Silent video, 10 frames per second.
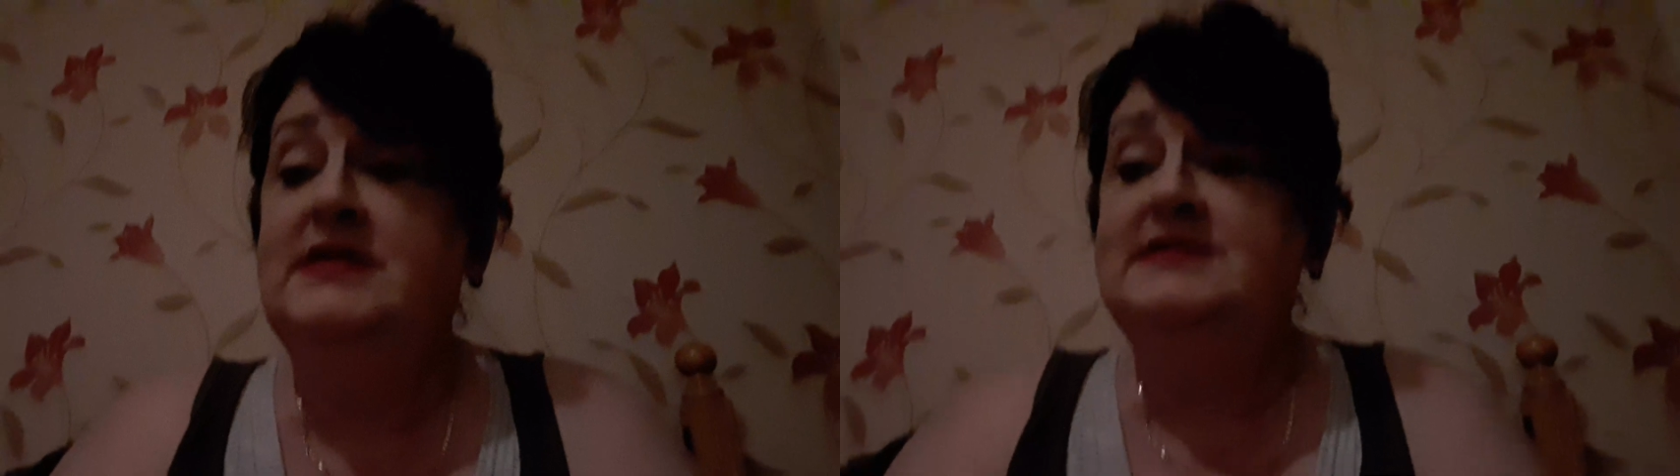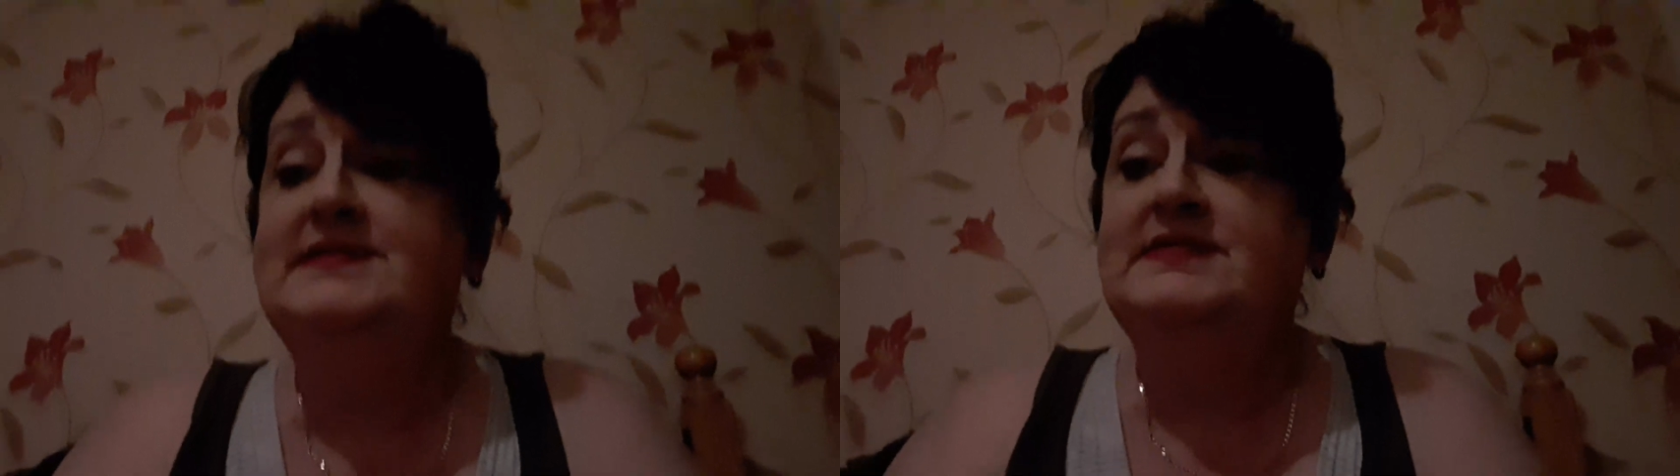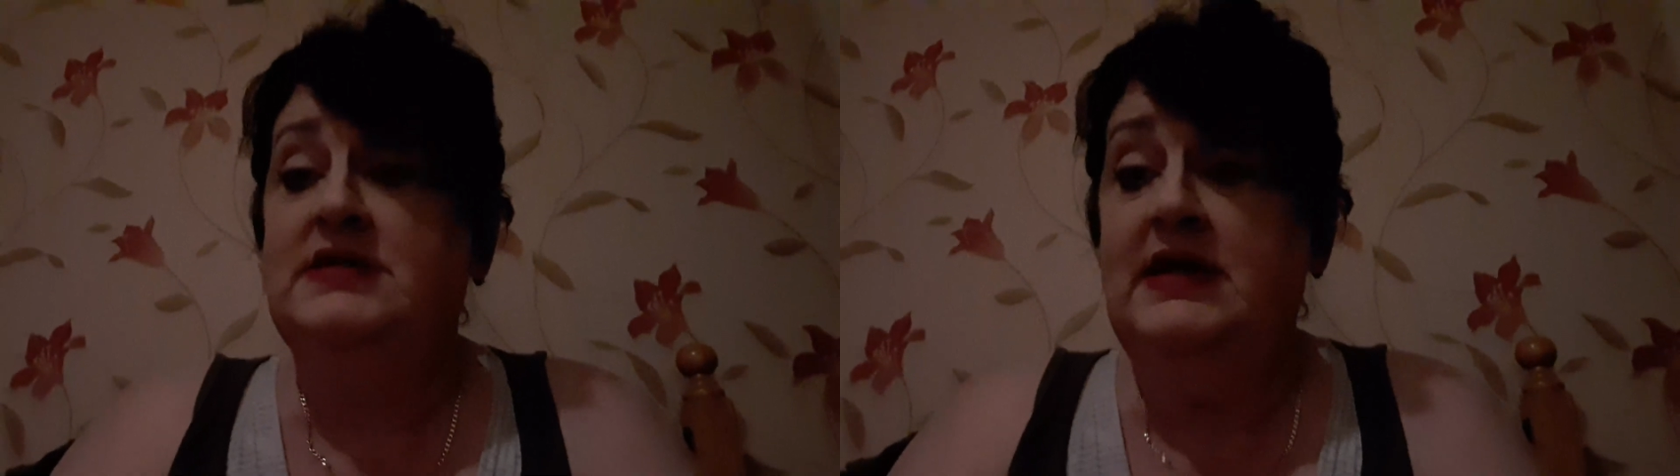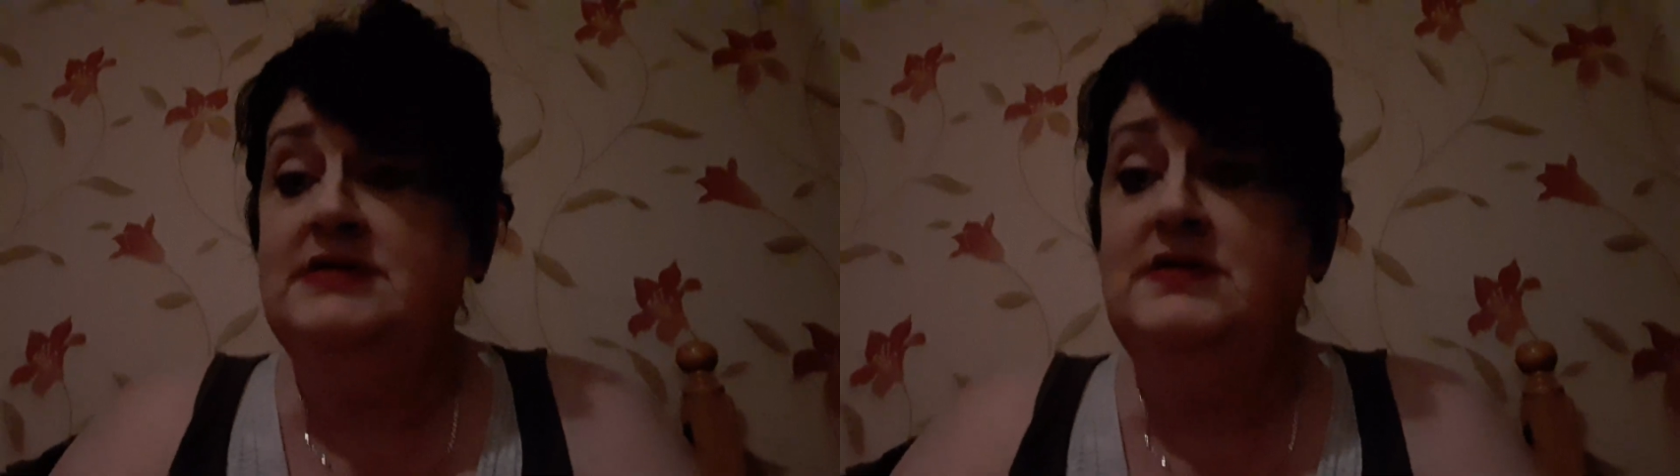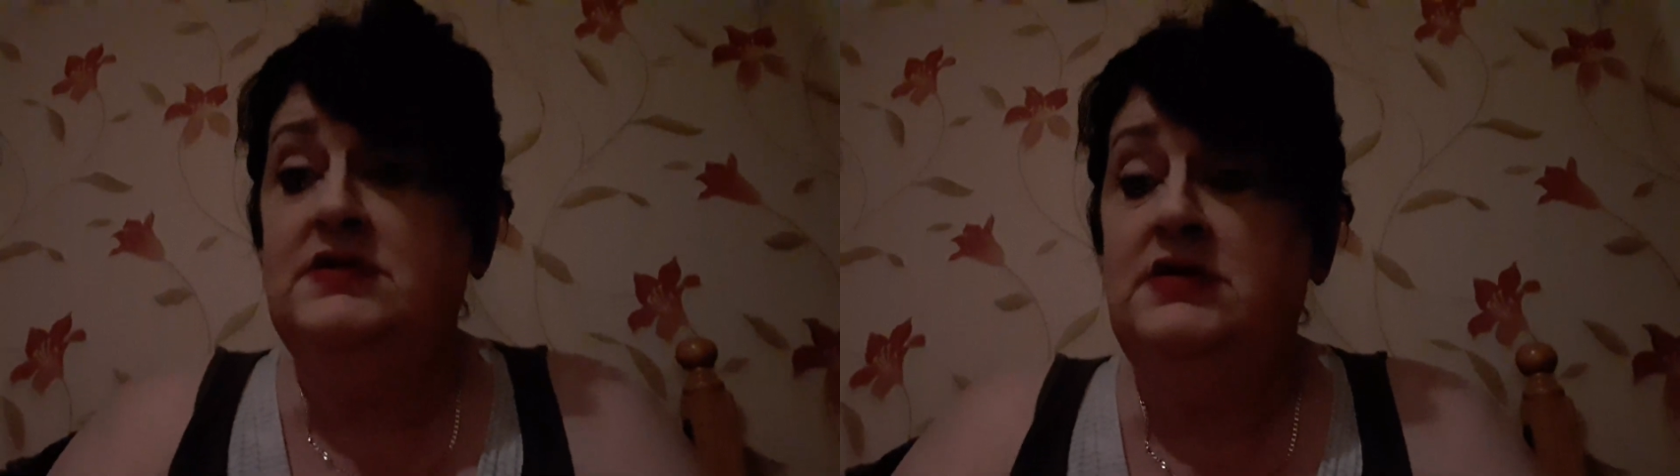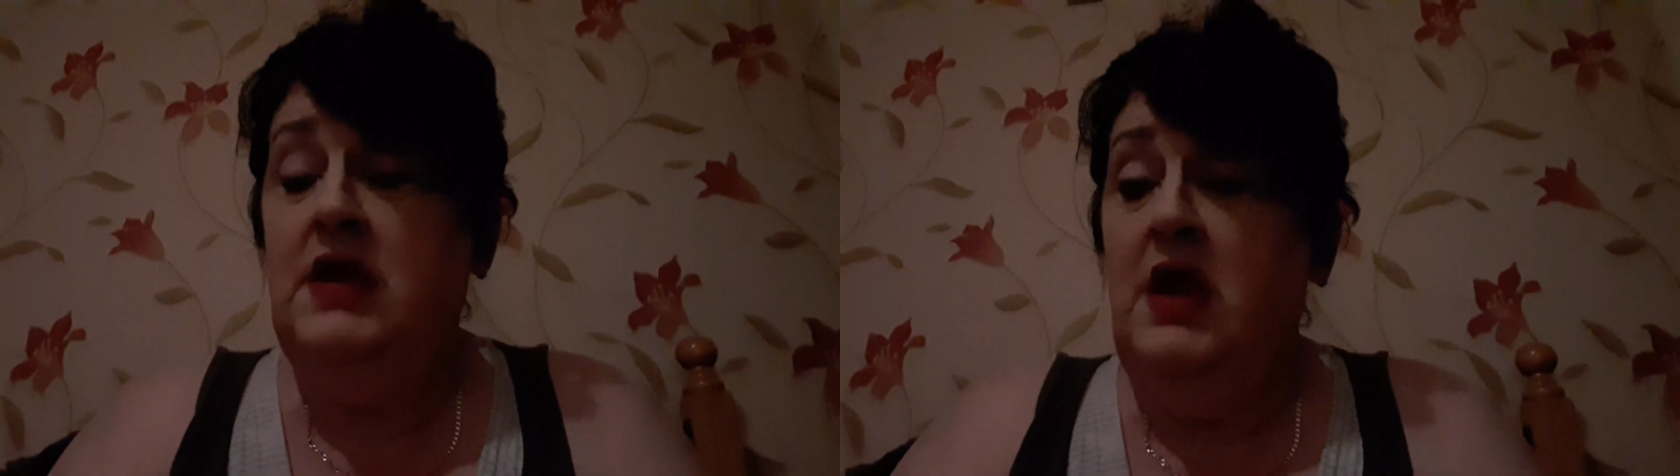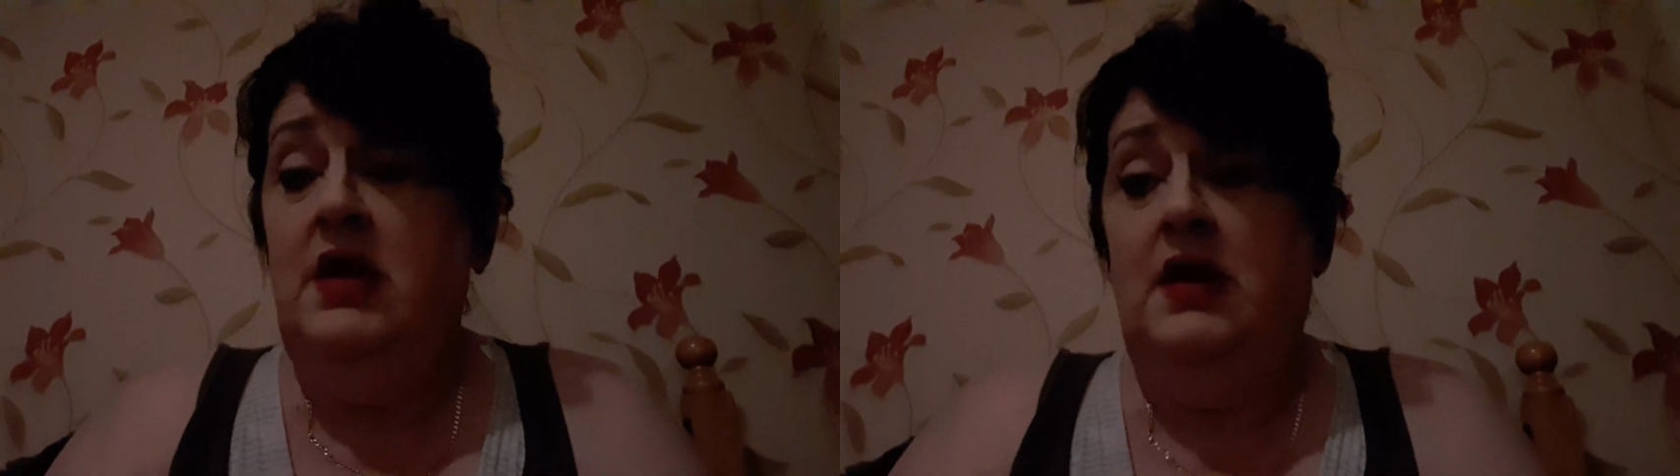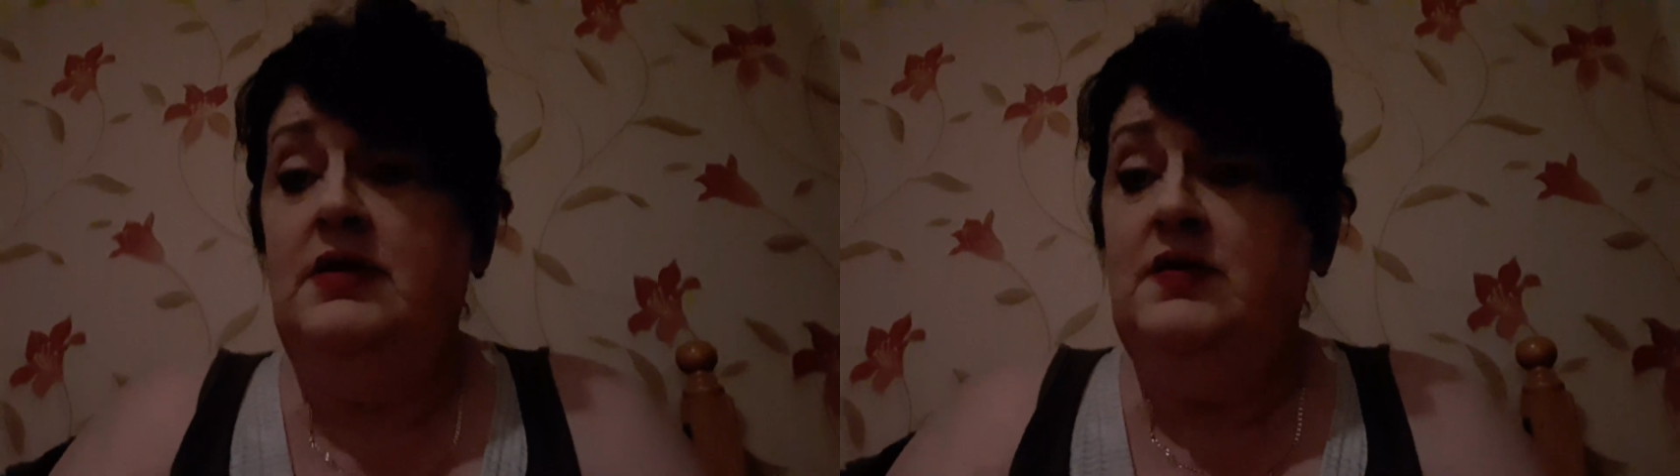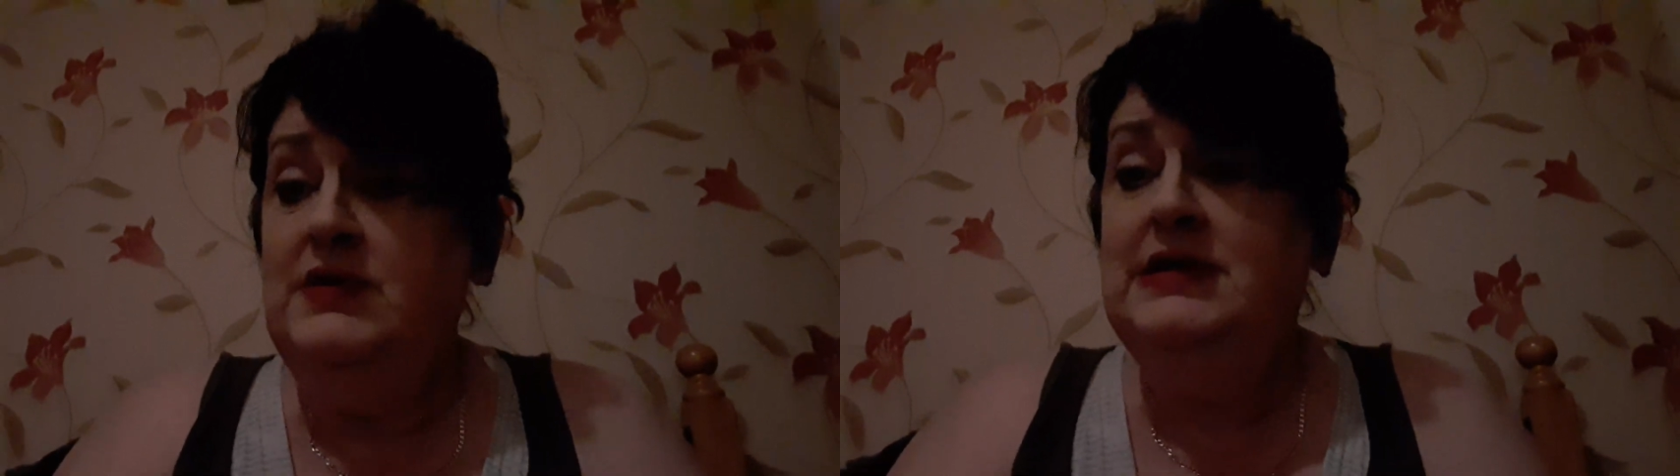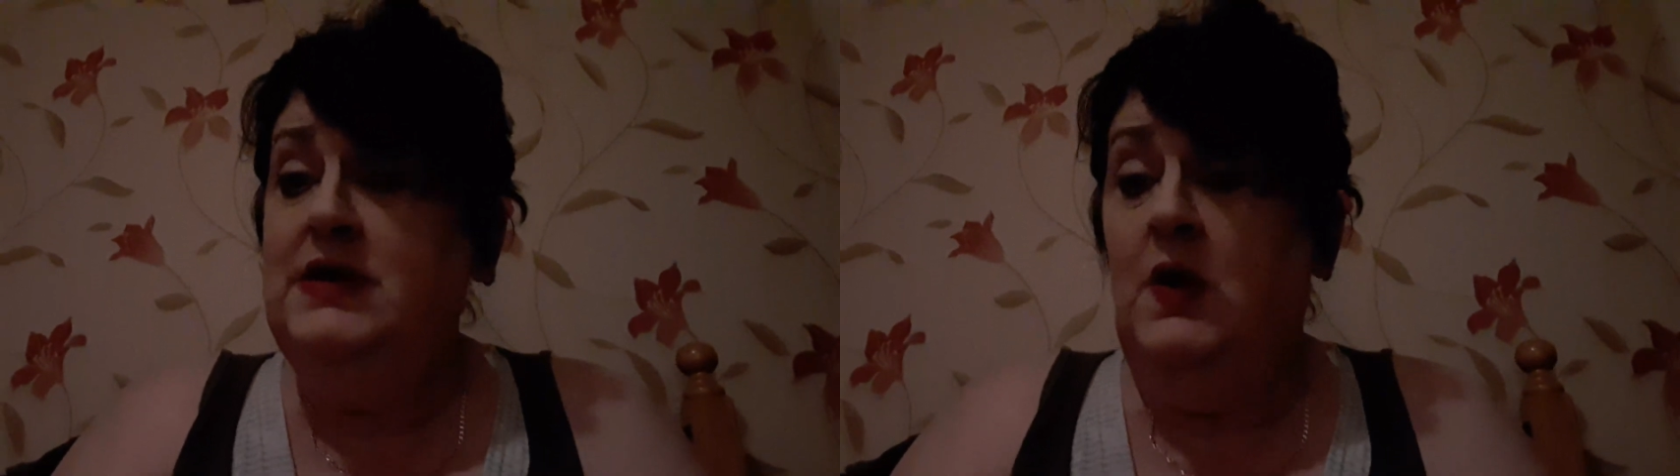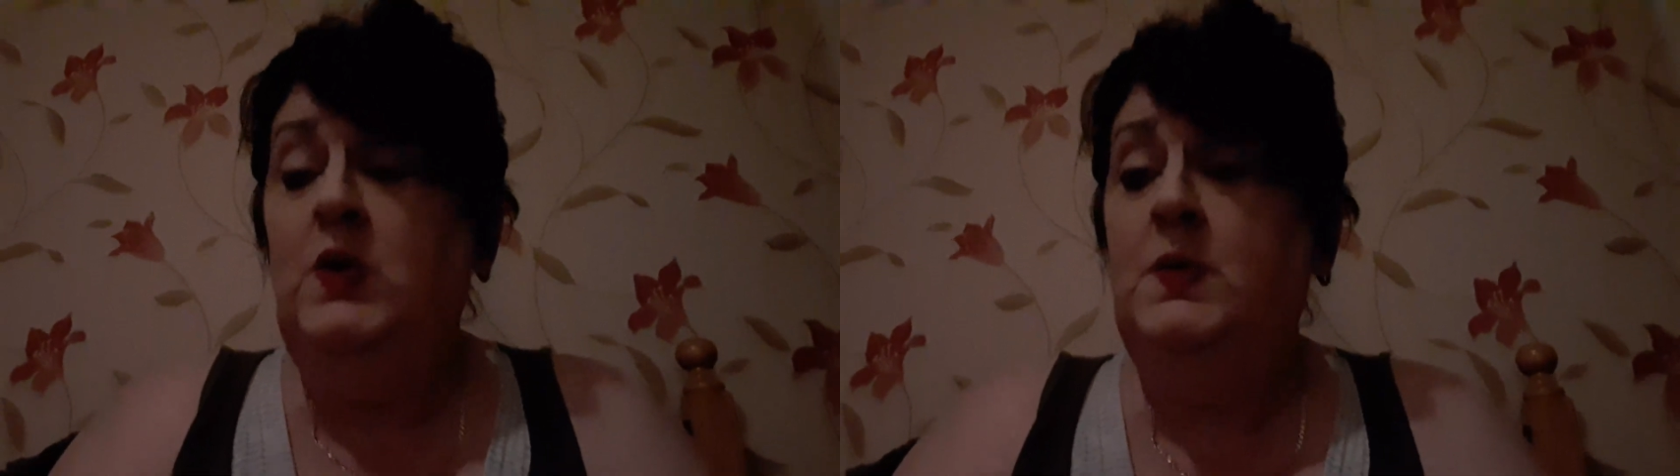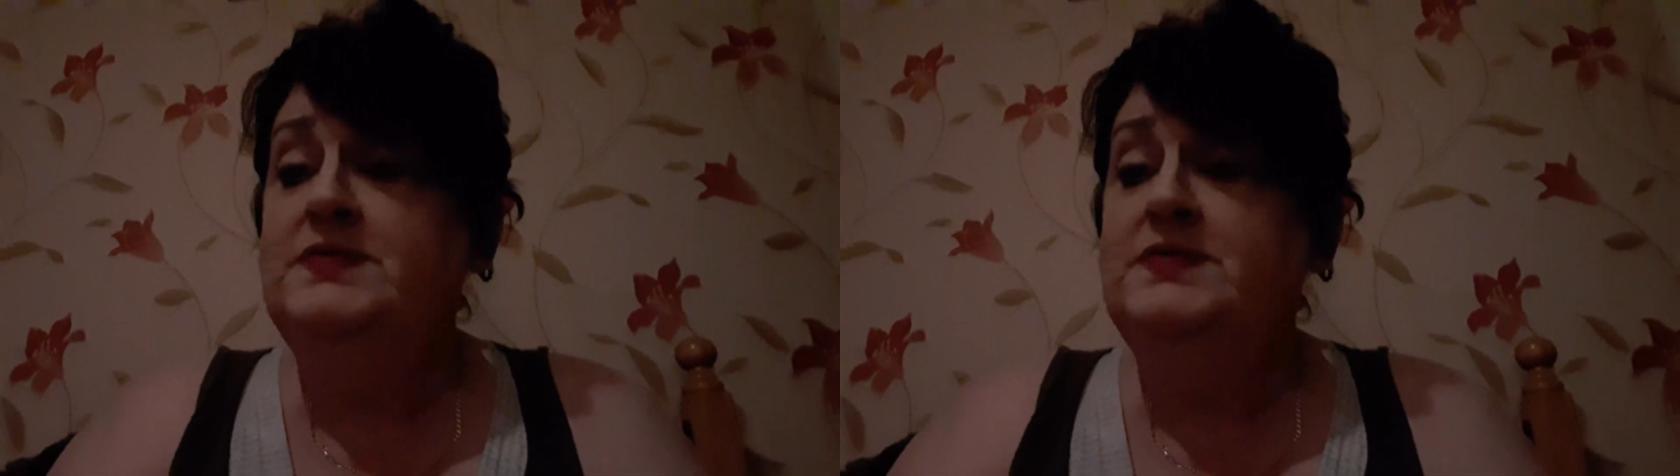this together. And I really hope